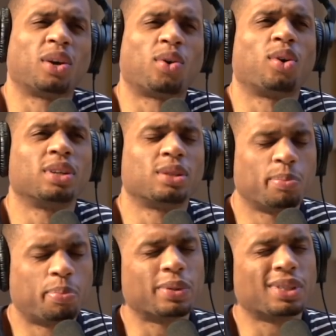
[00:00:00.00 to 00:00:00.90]
in Corinth,
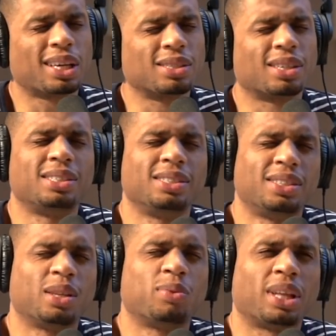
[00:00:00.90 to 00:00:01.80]
precisely because he's
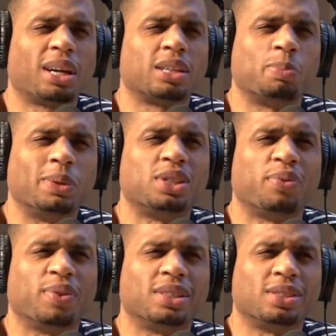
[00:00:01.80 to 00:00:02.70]
dealing with like a
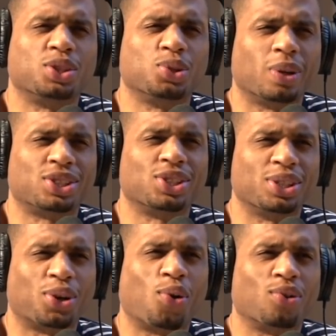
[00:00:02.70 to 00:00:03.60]
specific situation
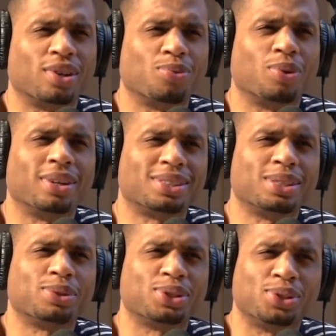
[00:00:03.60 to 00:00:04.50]
in Corinth where it
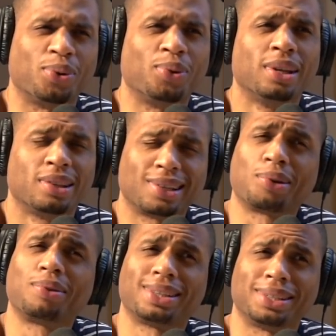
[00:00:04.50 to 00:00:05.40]
seems as though the
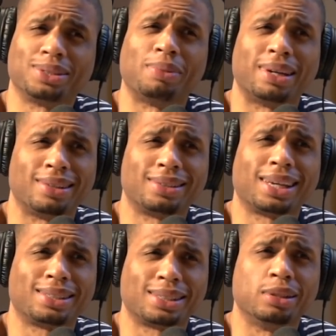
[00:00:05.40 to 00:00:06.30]
Corinthians, man, they're
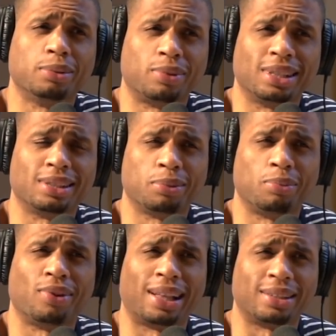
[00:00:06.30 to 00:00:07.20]
taking some liber
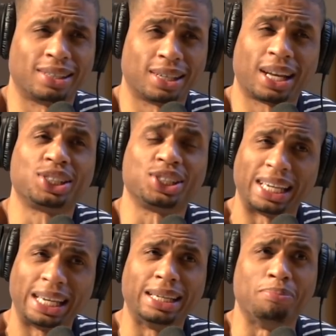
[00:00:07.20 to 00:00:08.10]
liberalities. They're not just
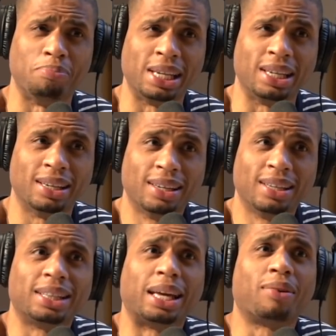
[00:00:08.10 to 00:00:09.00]
eating meat.
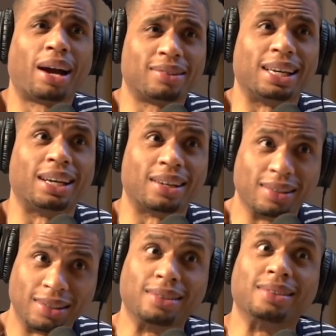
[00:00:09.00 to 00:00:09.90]
They're out there
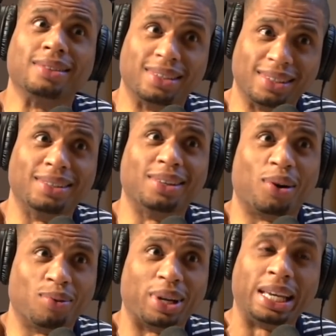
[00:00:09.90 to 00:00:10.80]
you
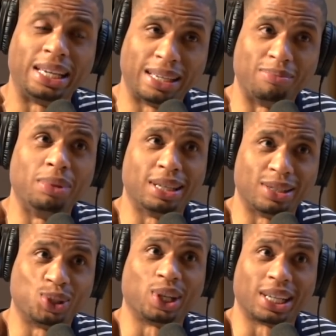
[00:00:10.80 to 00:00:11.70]
know, eating meat
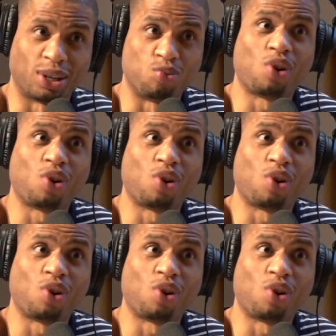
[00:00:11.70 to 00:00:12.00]
and drink and then